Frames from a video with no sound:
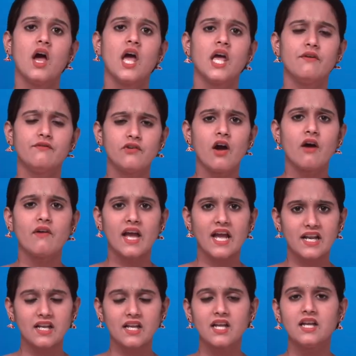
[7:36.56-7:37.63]
if you have
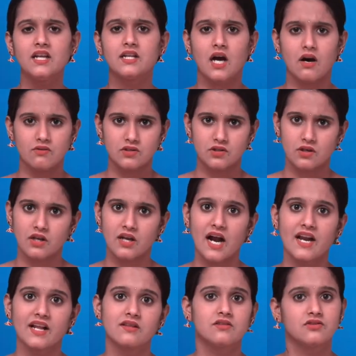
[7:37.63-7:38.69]
any doubts
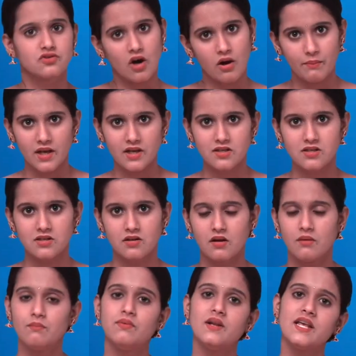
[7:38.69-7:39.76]
regarding these topics,
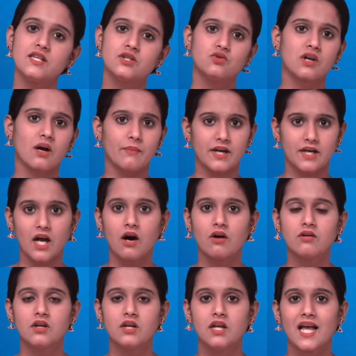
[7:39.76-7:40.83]
please do comment down.
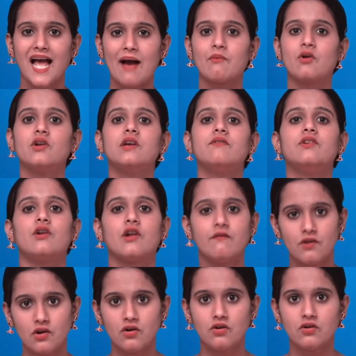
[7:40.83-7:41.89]
I'm going to give you a
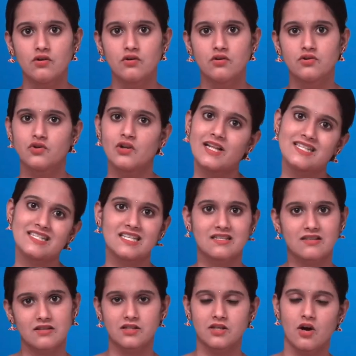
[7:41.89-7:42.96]
review, so let's
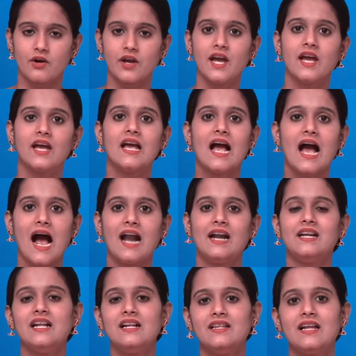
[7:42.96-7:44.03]
discuss. Okay,
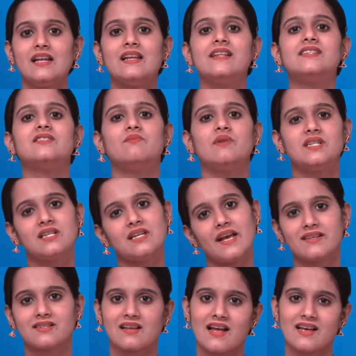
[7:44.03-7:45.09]
until then, let's meet in
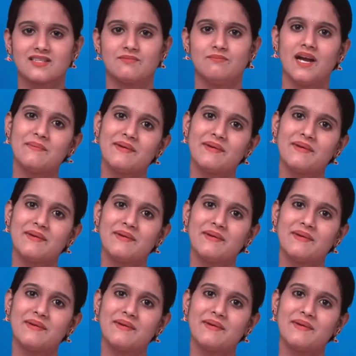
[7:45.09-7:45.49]
next class. Bye